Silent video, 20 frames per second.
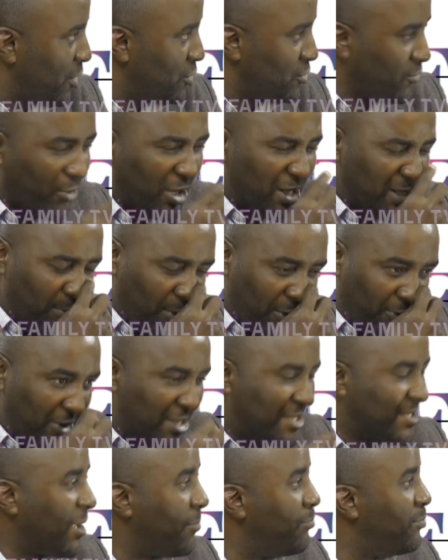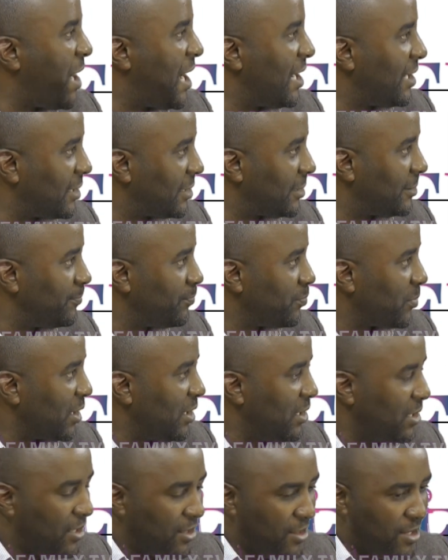So for example, if it's a bank,
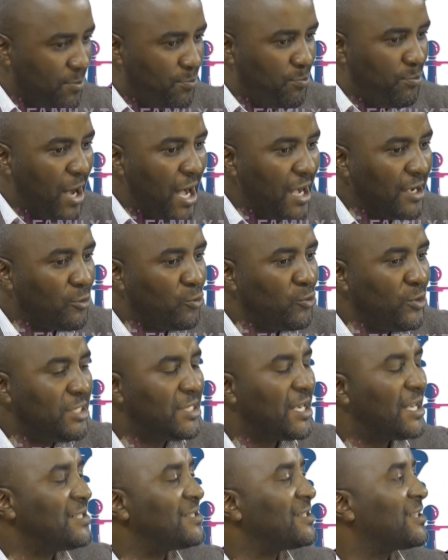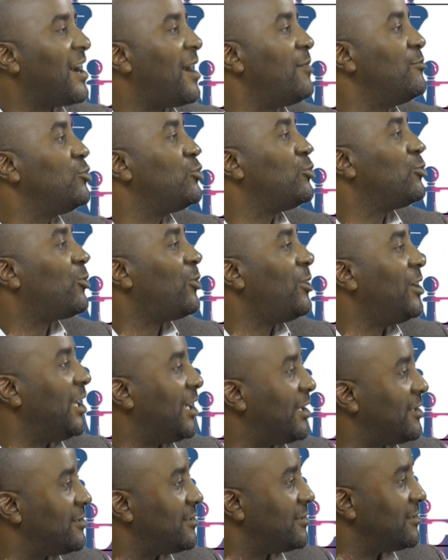the bank which has come to
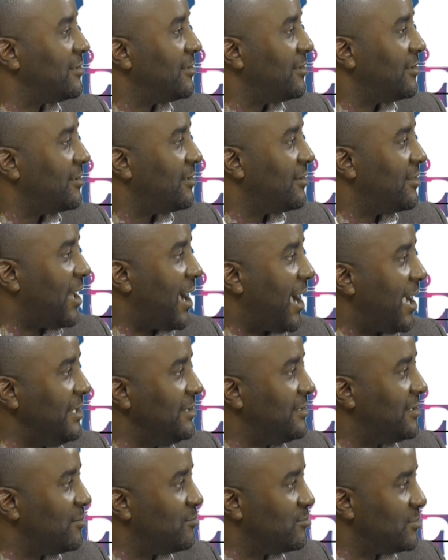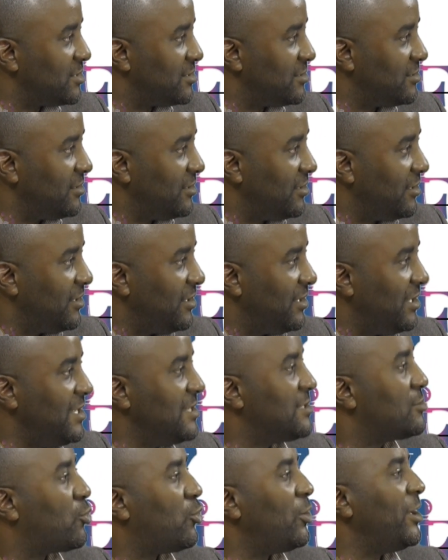collect the items
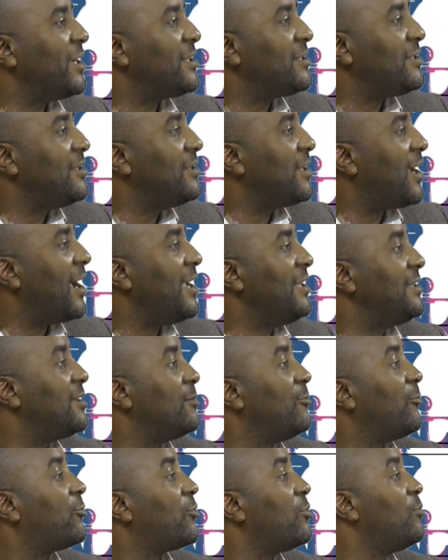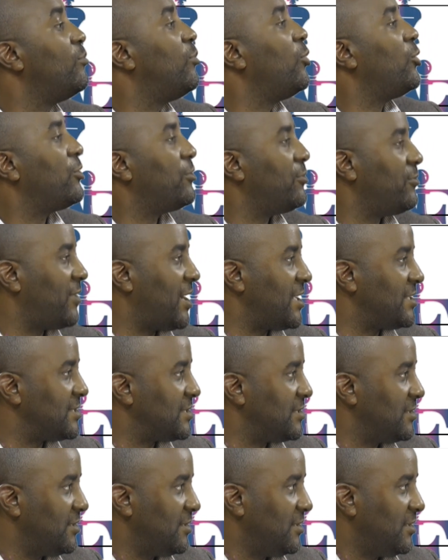is collecting the item from both of
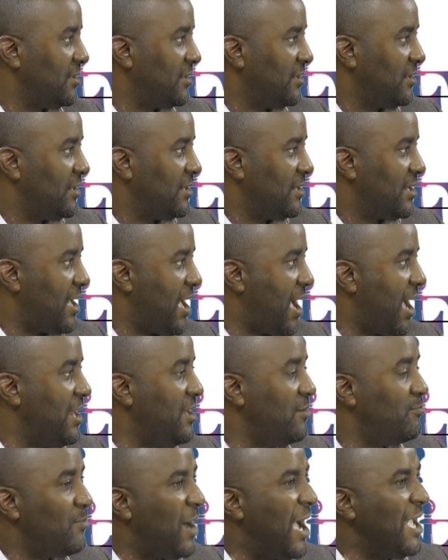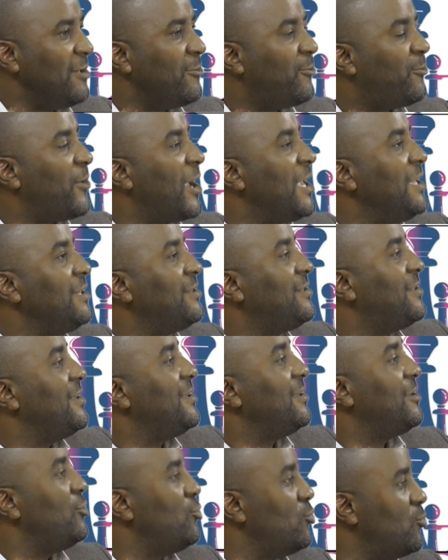us. And my
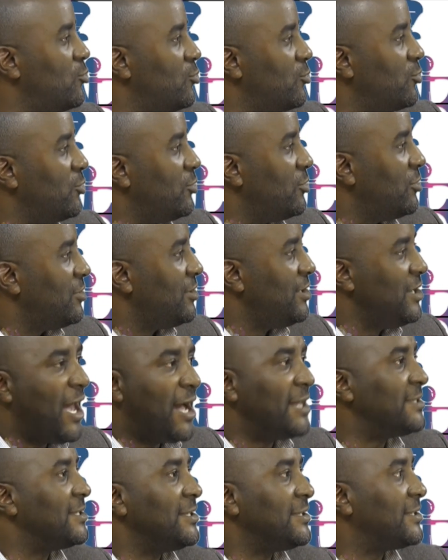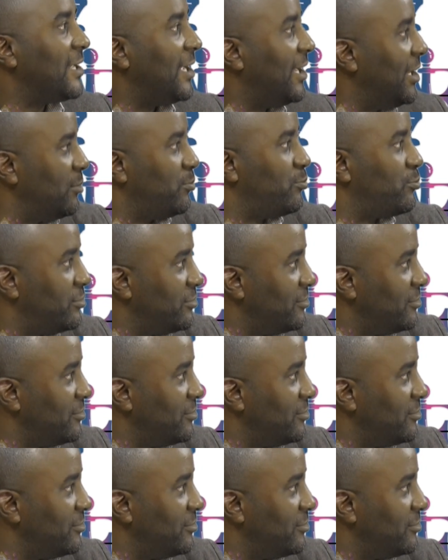fighting you doesn't help.